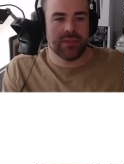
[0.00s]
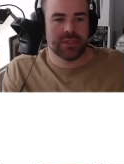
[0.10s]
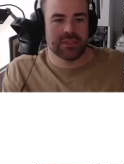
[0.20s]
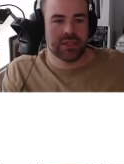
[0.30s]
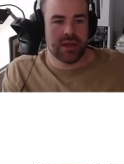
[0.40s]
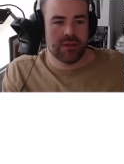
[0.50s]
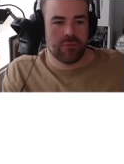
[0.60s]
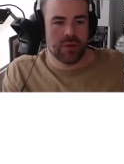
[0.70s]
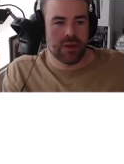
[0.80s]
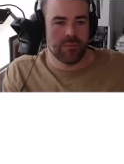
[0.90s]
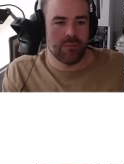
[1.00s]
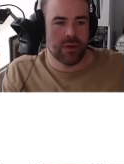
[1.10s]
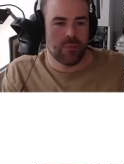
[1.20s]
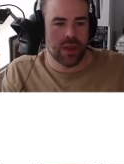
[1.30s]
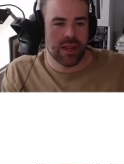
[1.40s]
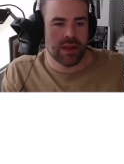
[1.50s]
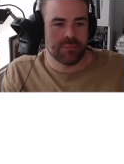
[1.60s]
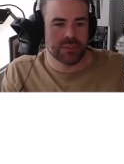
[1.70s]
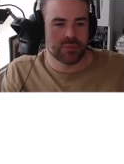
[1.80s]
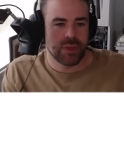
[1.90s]
this is kind of what I'm I'm weighing up
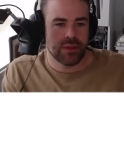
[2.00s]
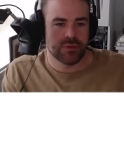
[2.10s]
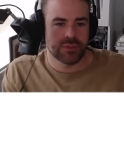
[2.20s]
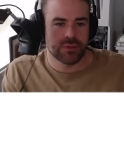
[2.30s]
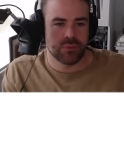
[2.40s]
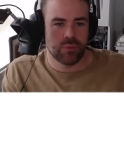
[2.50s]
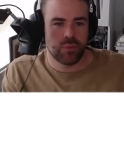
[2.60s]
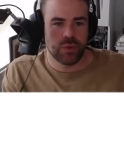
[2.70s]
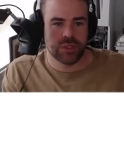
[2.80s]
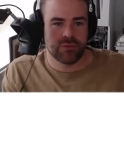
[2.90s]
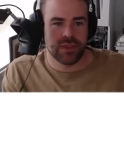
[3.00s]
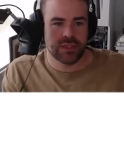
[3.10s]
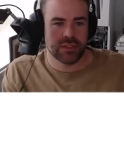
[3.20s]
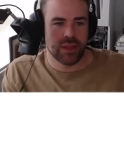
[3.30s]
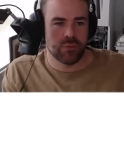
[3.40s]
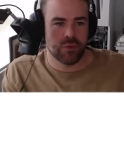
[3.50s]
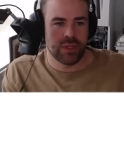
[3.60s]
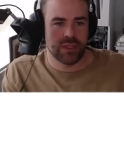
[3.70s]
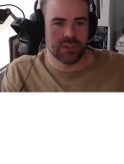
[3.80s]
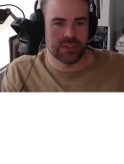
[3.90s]
this week as to which of these like
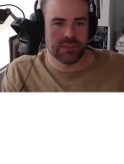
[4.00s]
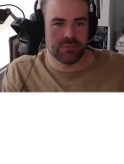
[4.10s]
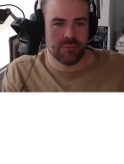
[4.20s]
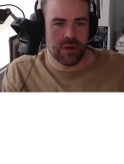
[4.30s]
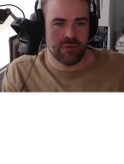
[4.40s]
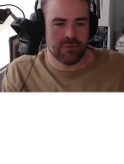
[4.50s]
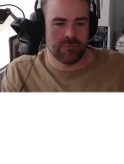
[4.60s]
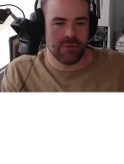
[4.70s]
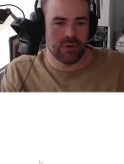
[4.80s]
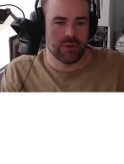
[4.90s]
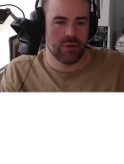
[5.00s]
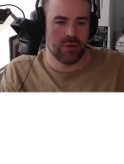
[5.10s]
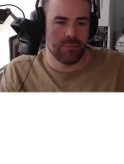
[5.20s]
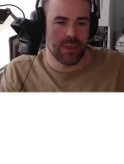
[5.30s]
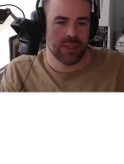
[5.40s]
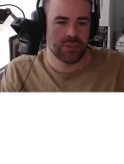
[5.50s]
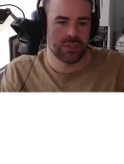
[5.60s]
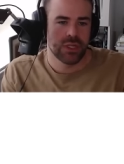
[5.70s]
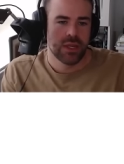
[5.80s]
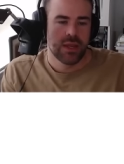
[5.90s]
rookies to have on field and who to
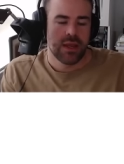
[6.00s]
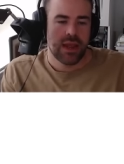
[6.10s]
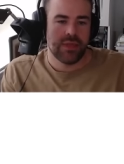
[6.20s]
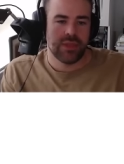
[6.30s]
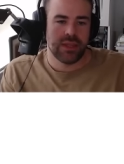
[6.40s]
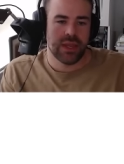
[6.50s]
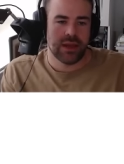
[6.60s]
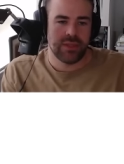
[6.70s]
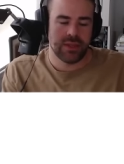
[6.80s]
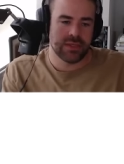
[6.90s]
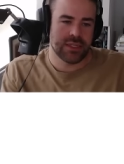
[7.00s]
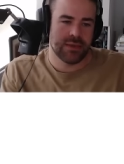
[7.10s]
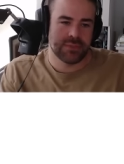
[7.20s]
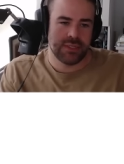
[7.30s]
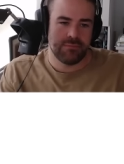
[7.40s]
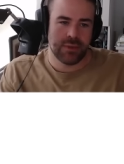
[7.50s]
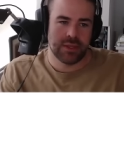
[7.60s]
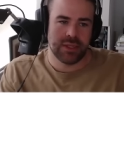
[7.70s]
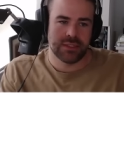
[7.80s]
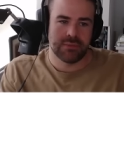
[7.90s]
bench. And then yeah, I think Dempsey,
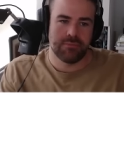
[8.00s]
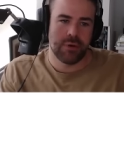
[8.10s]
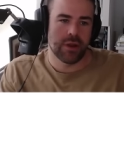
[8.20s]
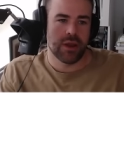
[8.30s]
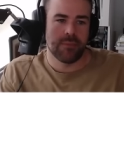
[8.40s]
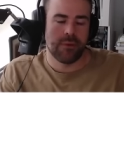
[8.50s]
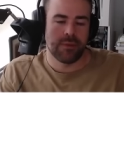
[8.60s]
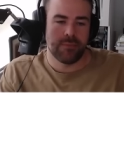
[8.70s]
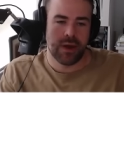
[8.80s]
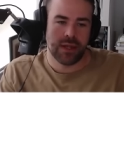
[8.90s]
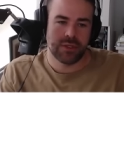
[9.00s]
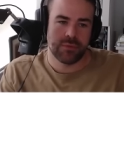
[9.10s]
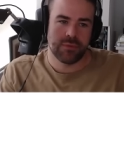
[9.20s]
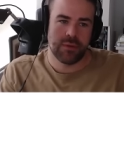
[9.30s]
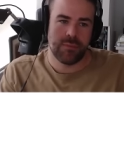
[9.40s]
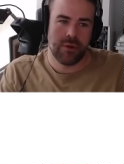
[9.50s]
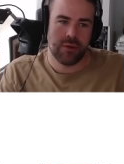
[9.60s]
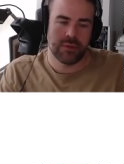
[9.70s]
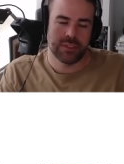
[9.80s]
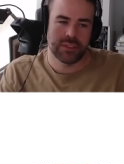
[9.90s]
Billings, and Bonner are probably my top three
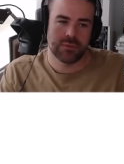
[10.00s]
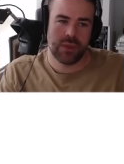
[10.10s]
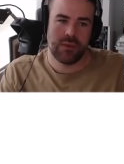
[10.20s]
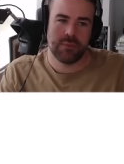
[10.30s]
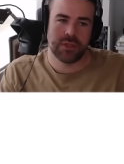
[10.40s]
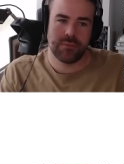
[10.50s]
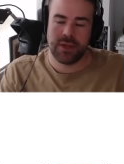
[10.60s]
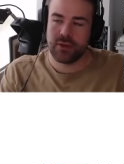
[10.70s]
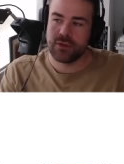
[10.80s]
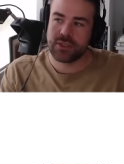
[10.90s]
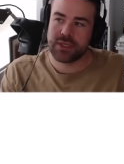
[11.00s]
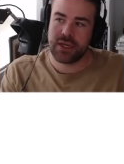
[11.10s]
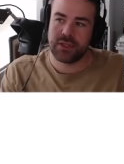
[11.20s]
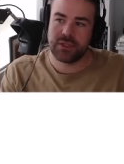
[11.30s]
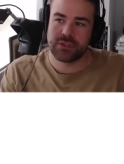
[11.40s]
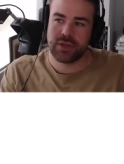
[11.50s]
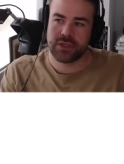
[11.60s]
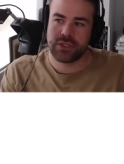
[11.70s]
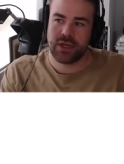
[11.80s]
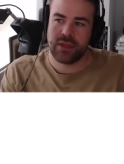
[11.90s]
priorities this week. But depending on your side and your
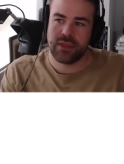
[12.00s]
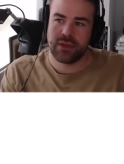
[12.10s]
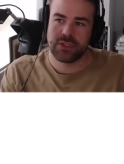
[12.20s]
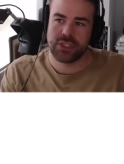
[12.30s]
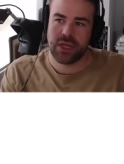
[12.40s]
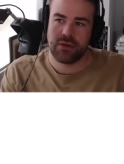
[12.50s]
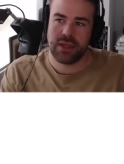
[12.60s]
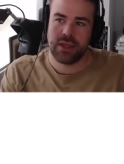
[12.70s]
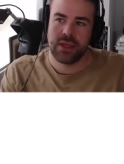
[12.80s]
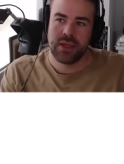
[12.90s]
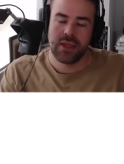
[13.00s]
structure, I think Xerri,